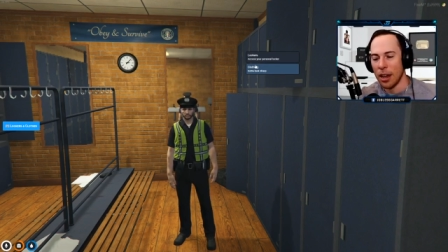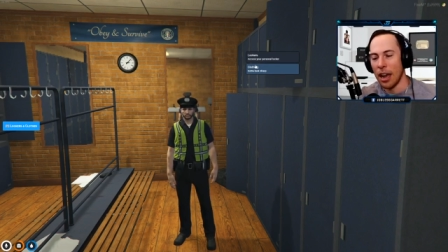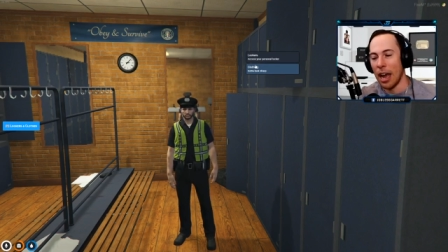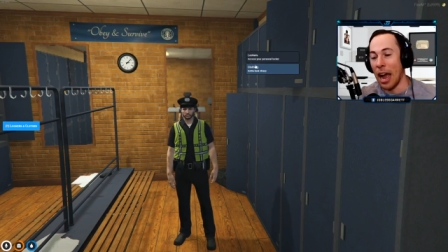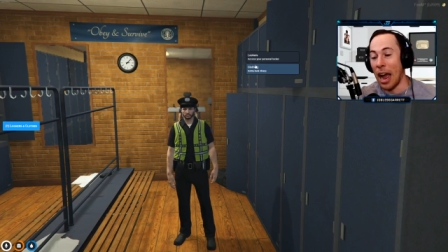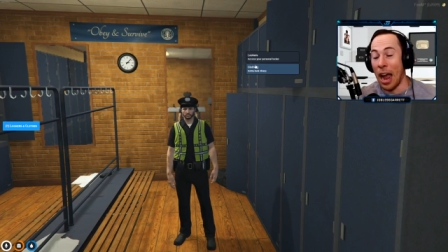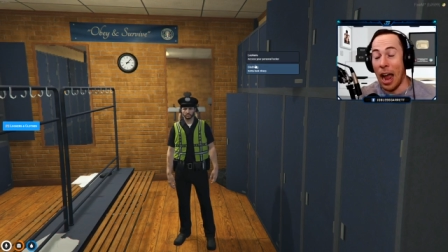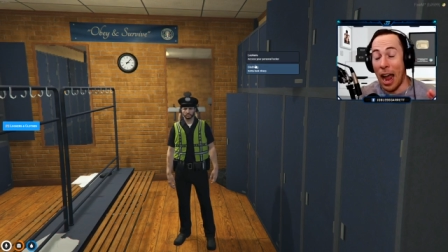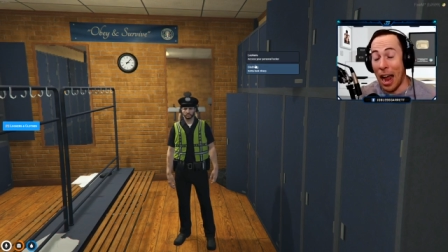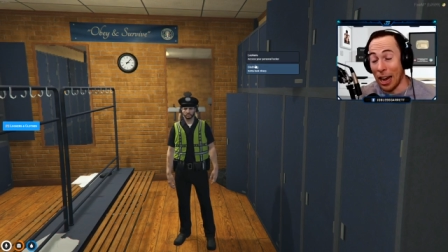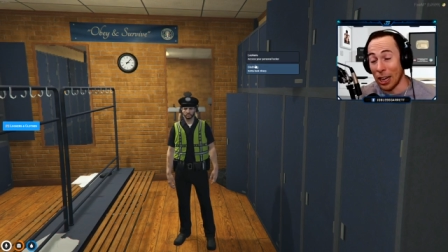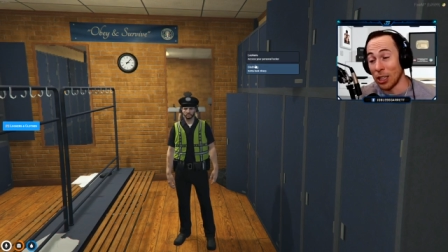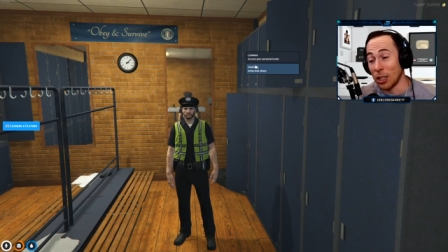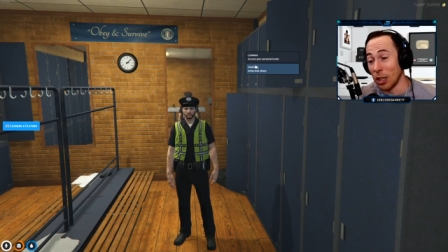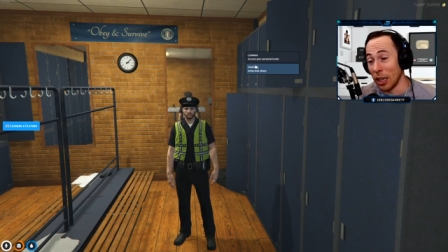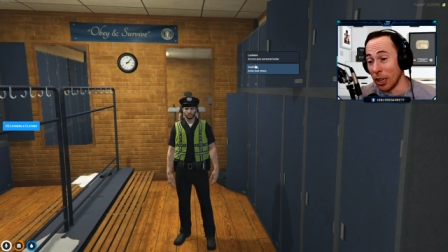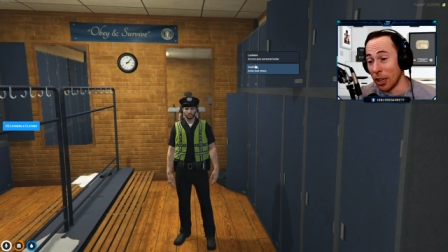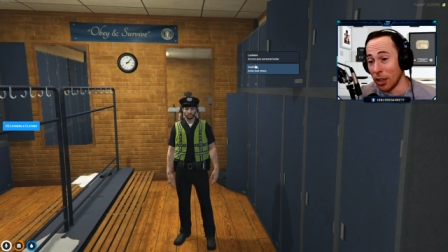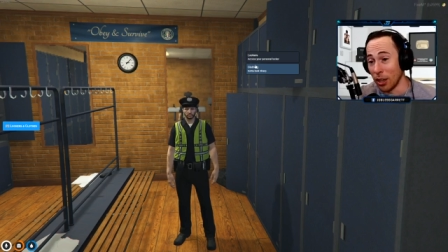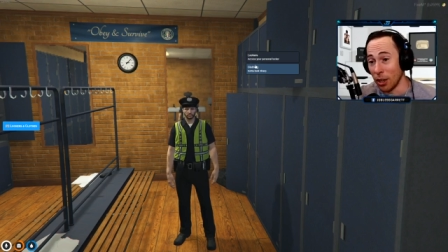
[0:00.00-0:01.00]
I actually
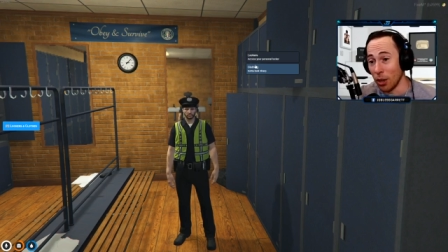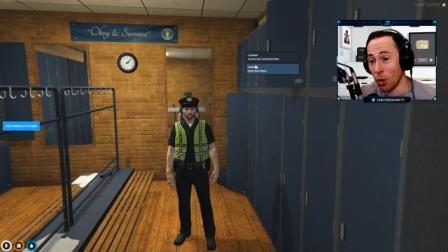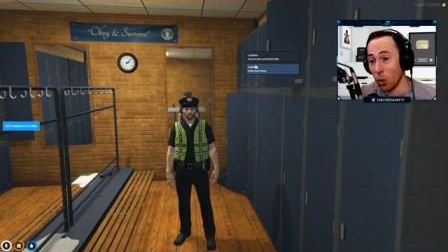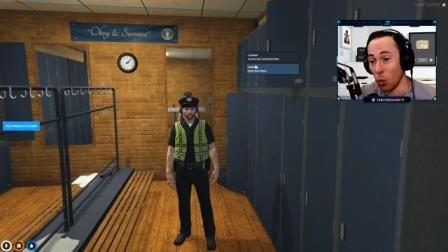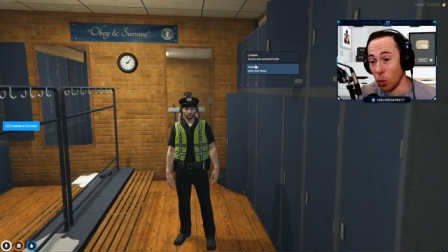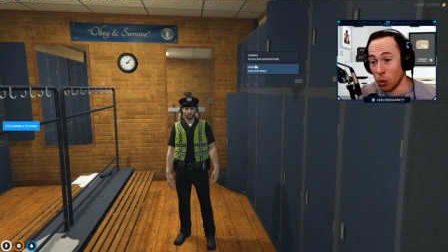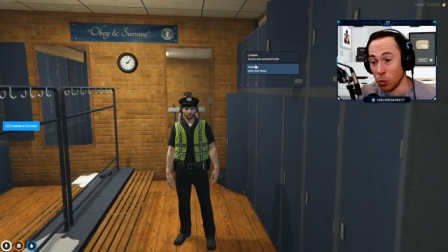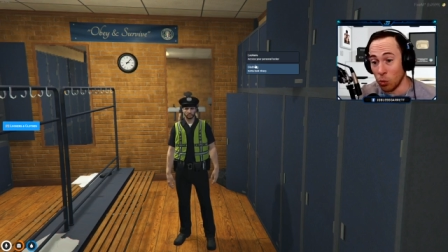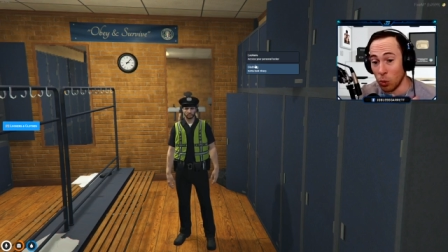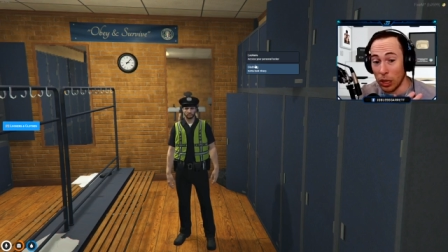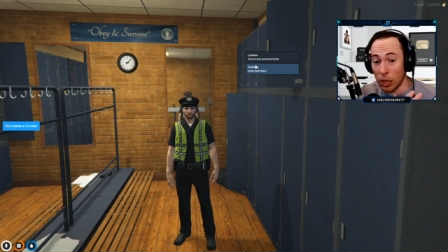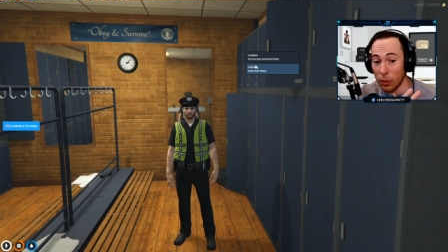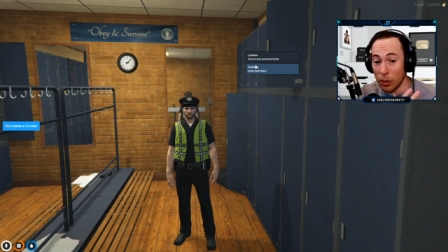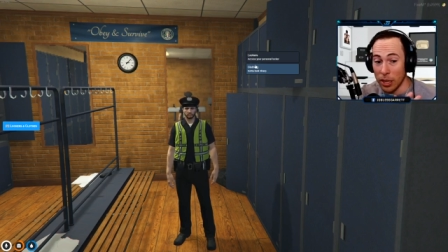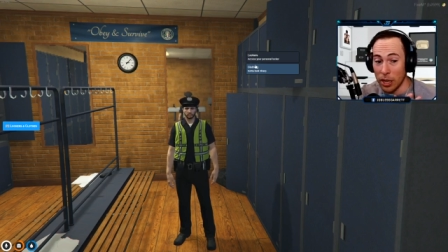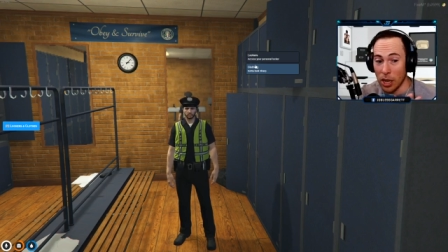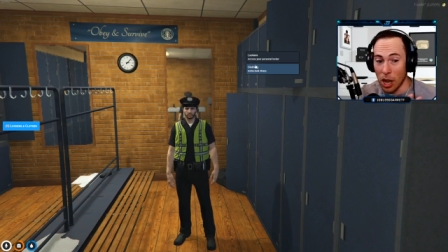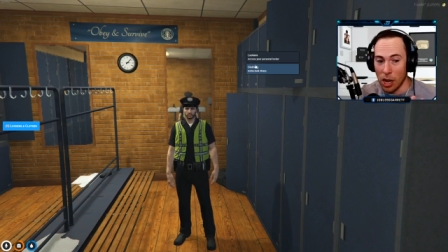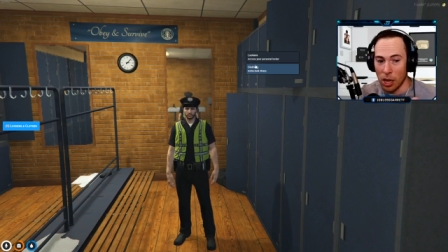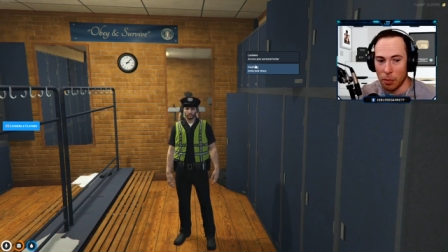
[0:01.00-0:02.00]
like was really
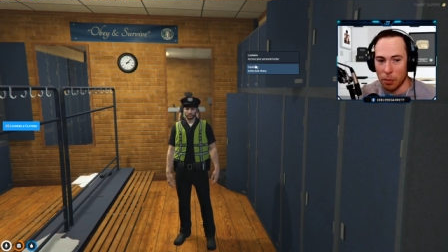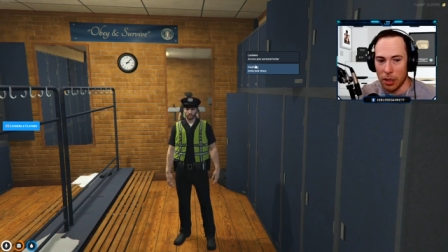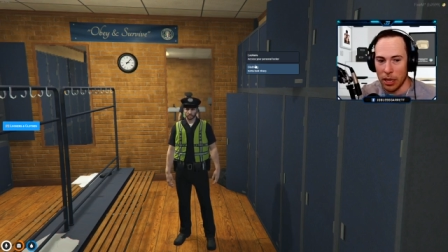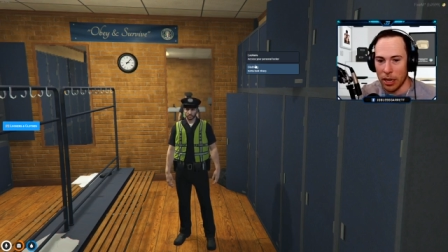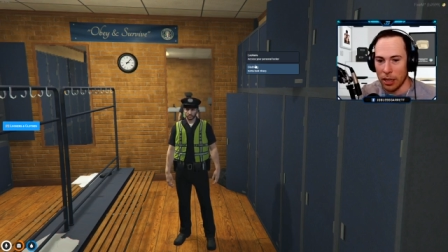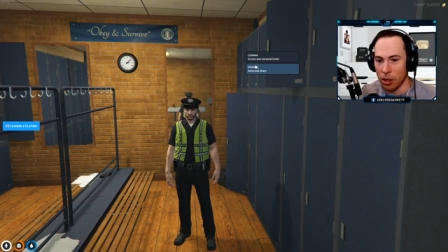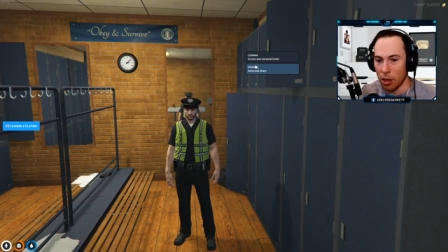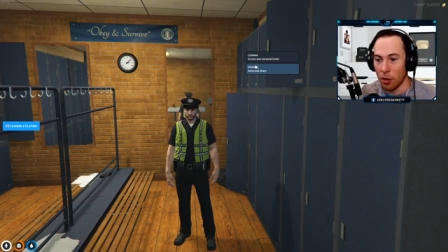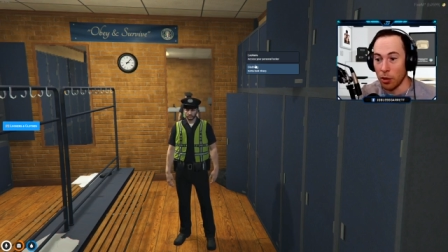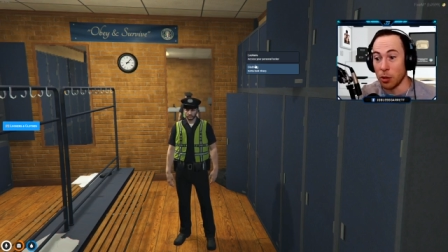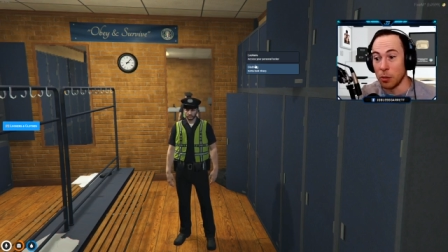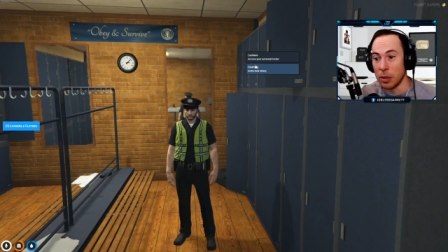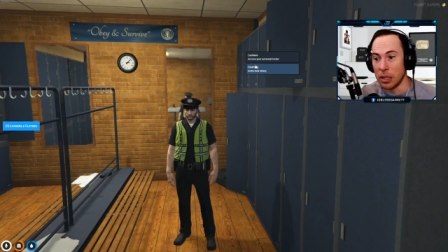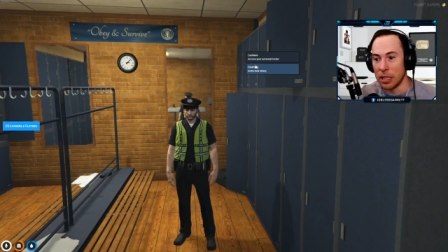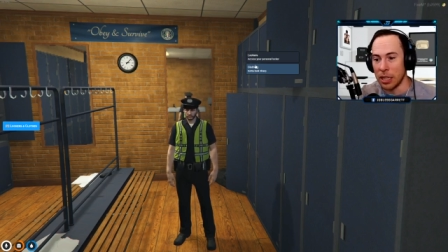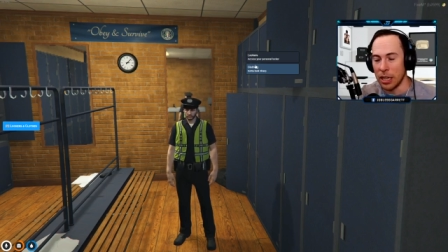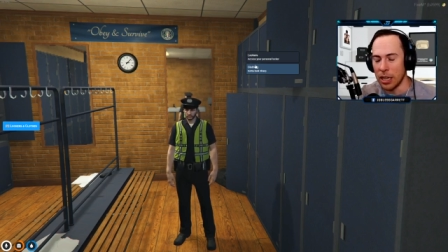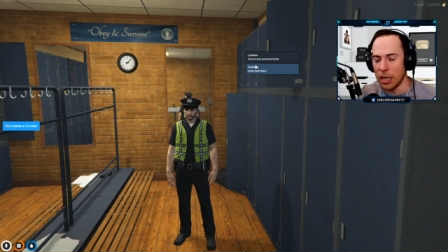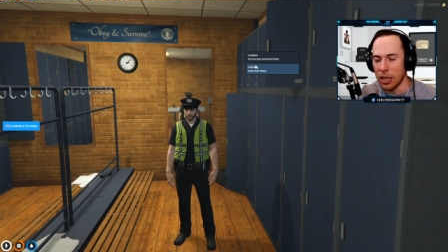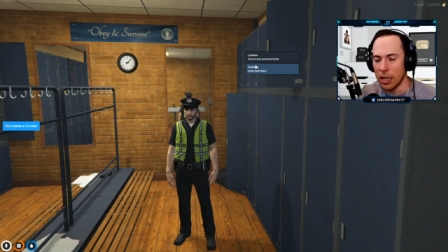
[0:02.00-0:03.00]
really contemplating like oh this would be
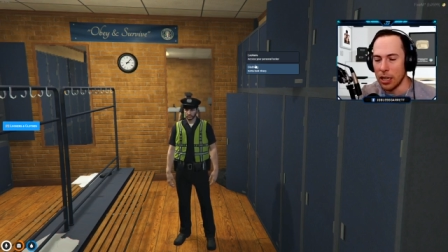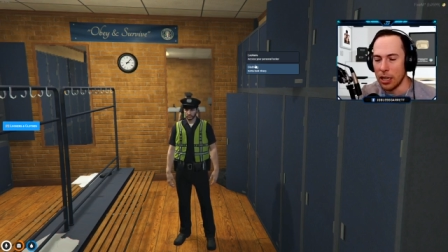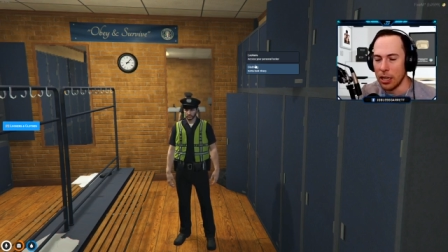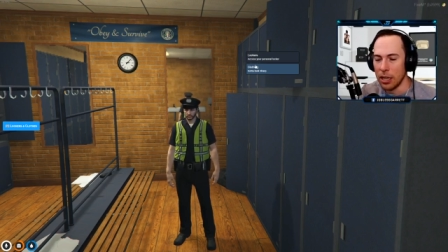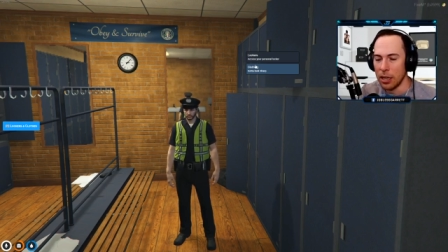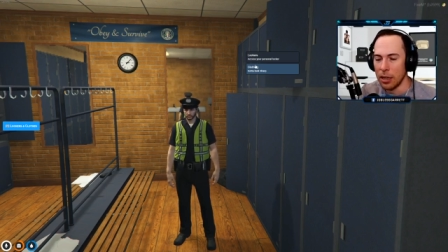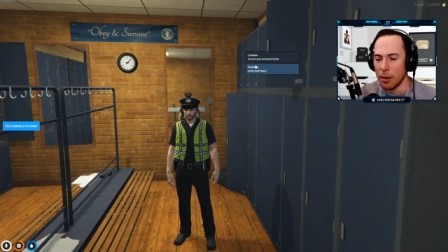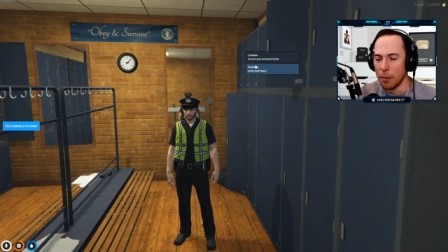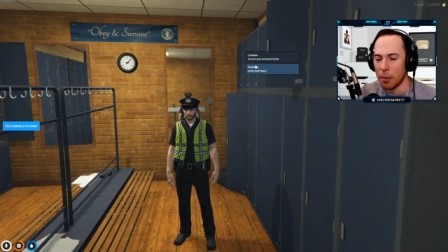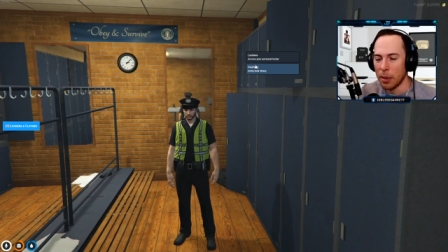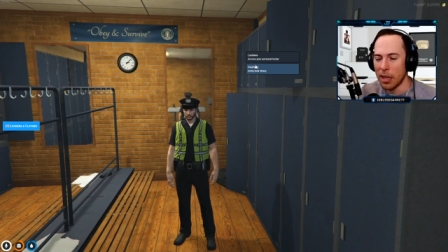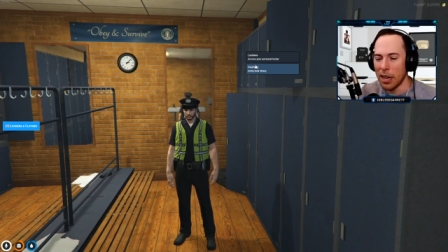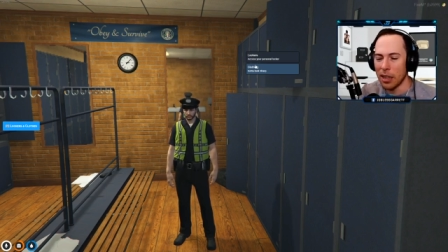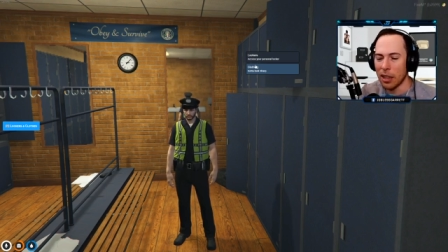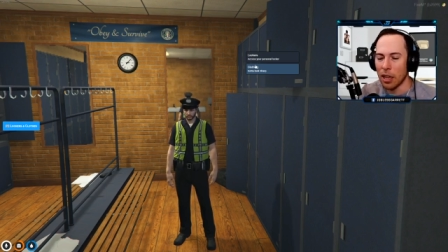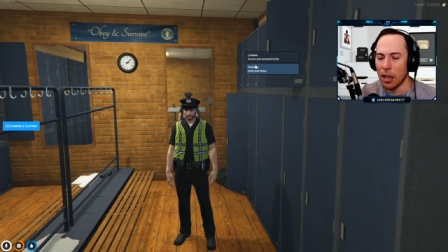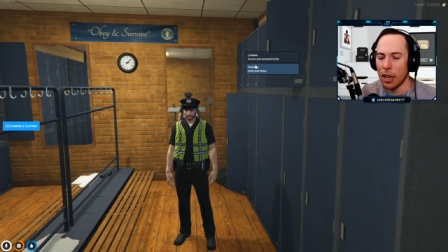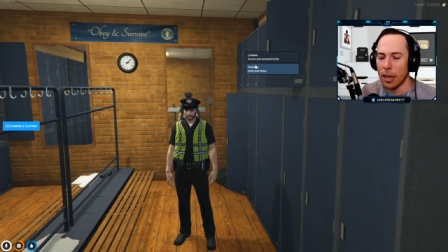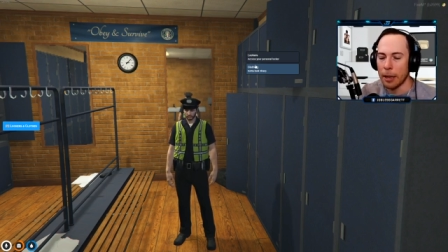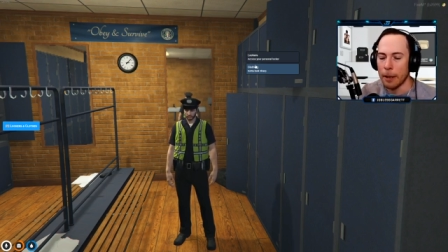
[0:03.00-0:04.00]
sick, but then I
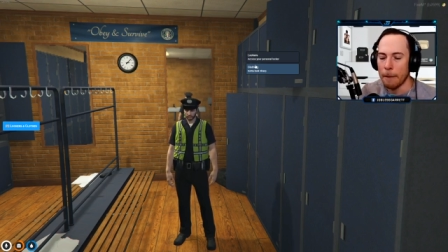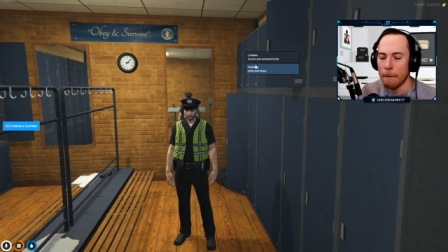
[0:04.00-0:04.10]
thought like